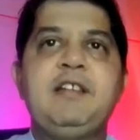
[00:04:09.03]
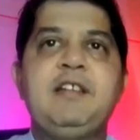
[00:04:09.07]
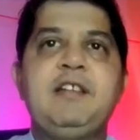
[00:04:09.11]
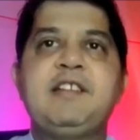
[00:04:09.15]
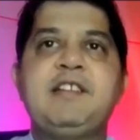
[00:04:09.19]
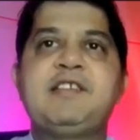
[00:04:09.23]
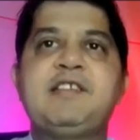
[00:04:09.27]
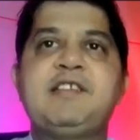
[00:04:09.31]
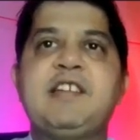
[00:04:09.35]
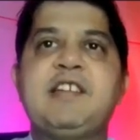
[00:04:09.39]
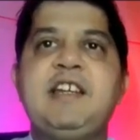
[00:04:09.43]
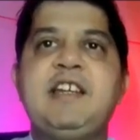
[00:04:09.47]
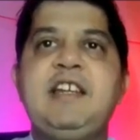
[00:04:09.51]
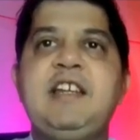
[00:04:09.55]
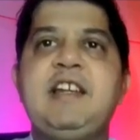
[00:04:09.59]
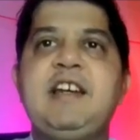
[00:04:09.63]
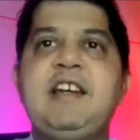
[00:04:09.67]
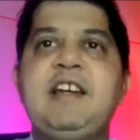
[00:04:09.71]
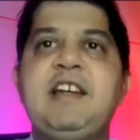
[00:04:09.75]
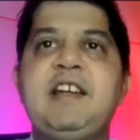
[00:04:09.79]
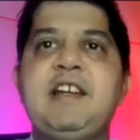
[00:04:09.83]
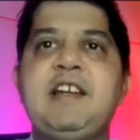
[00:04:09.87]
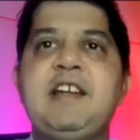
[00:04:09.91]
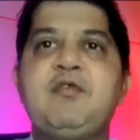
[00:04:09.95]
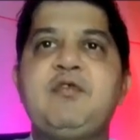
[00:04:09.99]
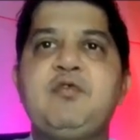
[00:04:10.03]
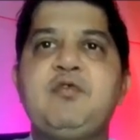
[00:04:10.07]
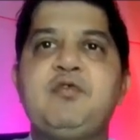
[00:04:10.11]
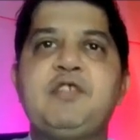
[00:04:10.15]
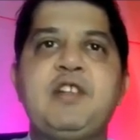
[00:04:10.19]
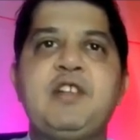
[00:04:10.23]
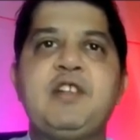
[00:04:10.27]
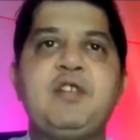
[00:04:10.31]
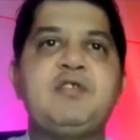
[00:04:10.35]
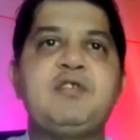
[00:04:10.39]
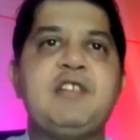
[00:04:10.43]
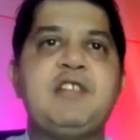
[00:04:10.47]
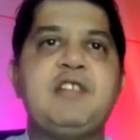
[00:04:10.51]
The style I have
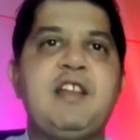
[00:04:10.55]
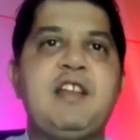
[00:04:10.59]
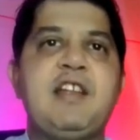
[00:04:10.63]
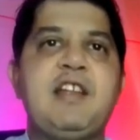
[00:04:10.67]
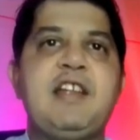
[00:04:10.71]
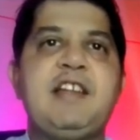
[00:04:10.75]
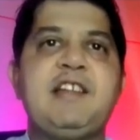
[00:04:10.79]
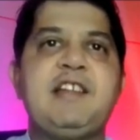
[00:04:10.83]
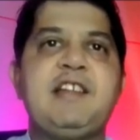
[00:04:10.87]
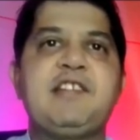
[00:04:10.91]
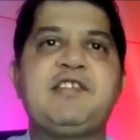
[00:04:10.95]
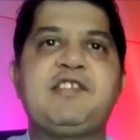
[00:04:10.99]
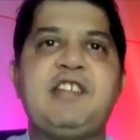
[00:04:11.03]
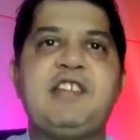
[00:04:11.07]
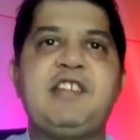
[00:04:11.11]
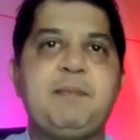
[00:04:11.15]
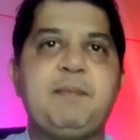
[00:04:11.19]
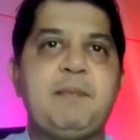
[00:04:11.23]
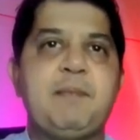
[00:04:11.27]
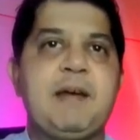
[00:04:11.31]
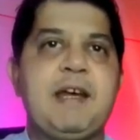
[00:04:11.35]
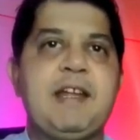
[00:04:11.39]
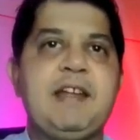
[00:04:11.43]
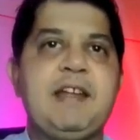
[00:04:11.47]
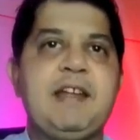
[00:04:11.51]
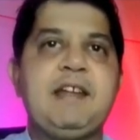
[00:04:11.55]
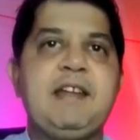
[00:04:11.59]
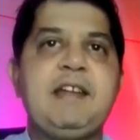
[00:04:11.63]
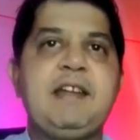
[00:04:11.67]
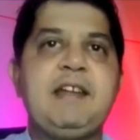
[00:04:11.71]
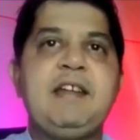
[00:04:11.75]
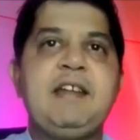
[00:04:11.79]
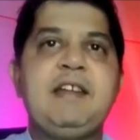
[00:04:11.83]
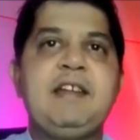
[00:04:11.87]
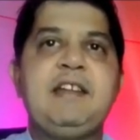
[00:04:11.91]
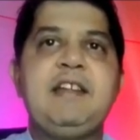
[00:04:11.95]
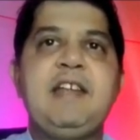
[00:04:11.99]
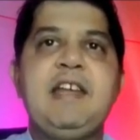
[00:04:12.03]
chosen to generate is stickman.
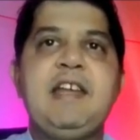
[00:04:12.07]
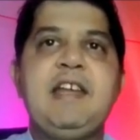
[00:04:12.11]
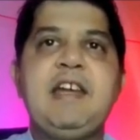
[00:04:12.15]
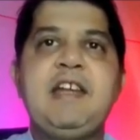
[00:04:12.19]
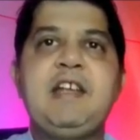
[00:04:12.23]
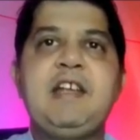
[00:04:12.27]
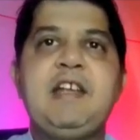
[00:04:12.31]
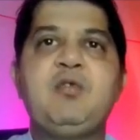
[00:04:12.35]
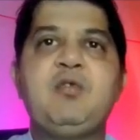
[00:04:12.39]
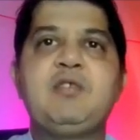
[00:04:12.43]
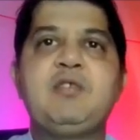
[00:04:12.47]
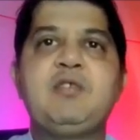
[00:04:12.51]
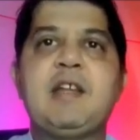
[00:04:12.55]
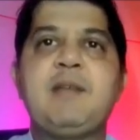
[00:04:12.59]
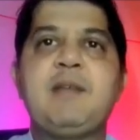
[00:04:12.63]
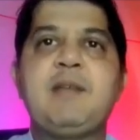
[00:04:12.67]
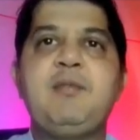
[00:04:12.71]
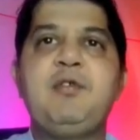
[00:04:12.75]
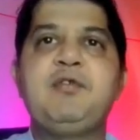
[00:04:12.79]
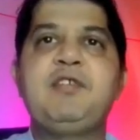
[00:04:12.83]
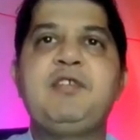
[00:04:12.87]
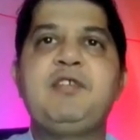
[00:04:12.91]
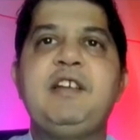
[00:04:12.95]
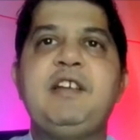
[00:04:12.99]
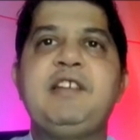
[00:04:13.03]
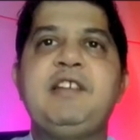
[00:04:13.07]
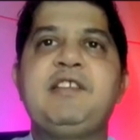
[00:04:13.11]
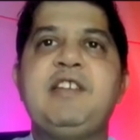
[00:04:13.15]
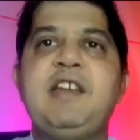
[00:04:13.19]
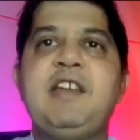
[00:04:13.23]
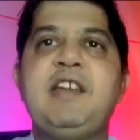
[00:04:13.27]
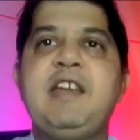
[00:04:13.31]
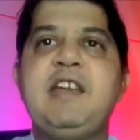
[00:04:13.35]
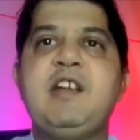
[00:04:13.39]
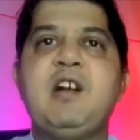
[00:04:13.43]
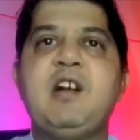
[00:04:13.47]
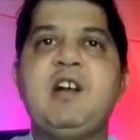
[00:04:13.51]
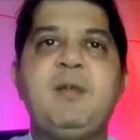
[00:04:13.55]
The AI tool that I'm using is
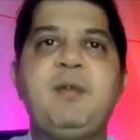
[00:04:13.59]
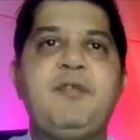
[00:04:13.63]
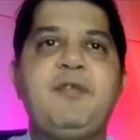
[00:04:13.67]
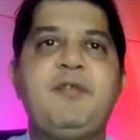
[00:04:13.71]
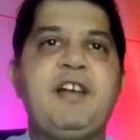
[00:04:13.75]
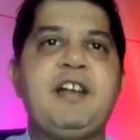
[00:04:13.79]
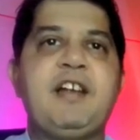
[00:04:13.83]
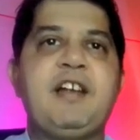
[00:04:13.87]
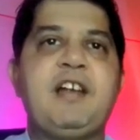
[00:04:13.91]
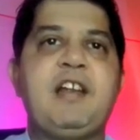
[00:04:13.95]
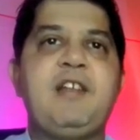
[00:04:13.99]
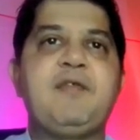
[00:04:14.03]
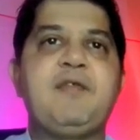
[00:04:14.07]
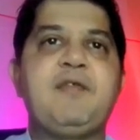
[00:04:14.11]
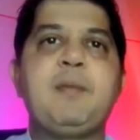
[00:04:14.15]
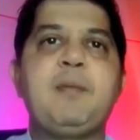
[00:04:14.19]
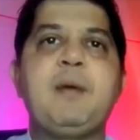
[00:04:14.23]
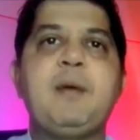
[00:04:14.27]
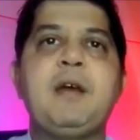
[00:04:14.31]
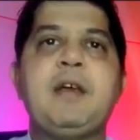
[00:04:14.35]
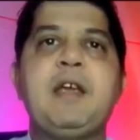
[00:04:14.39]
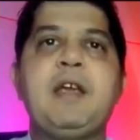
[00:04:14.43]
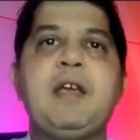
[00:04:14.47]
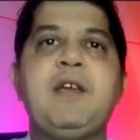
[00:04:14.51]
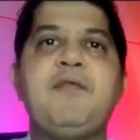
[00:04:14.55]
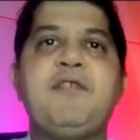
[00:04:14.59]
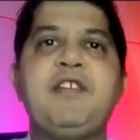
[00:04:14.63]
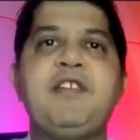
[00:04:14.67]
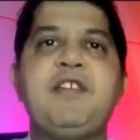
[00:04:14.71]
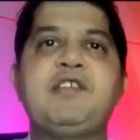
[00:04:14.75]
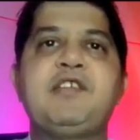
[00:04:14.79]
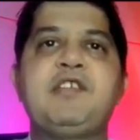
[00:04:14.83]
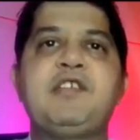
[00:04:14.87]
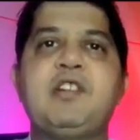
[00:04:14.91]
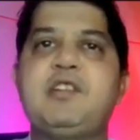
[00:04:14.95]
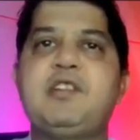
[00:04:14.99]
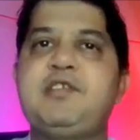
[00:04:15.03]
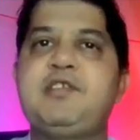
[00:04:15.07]
AI Comic Factory from
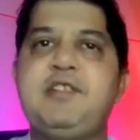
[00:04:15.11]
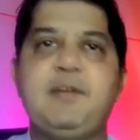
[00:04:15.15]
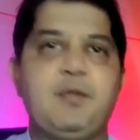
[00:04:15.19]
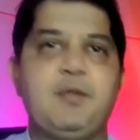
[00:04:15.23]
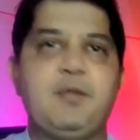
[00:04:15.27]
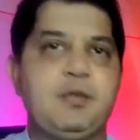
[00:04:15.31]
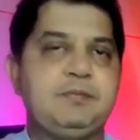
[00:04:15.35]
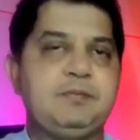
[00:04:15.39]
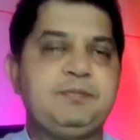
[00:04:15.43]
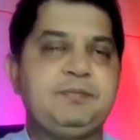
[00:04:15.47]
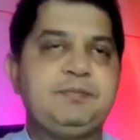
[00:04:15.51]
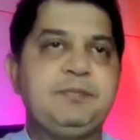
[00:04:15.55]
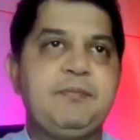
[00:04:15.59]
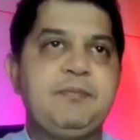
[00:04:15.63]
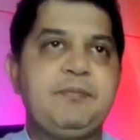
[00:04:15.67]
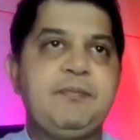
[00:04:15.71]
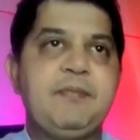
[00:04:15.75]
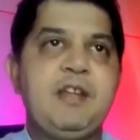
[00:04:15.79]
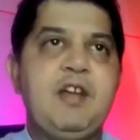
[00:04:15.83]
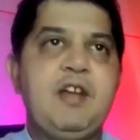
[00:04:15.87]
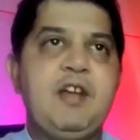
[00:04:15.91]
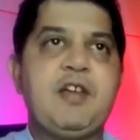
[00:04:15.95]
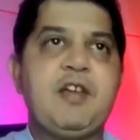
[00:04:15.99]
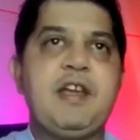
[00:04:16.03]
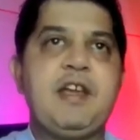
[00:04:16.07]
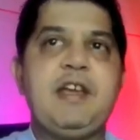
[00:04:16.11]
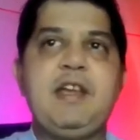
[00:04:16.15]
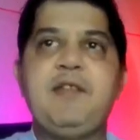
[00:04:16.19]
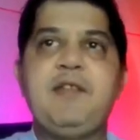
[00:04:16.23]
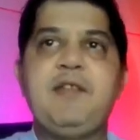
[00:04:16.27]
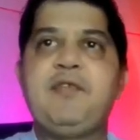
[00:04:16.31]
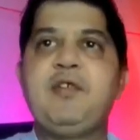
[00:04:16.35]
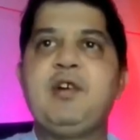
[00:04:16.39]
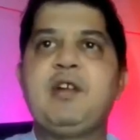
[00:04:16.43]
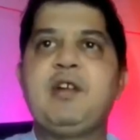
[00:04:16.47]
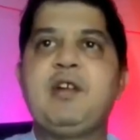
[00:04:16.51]
huggingface.co. Okay, if you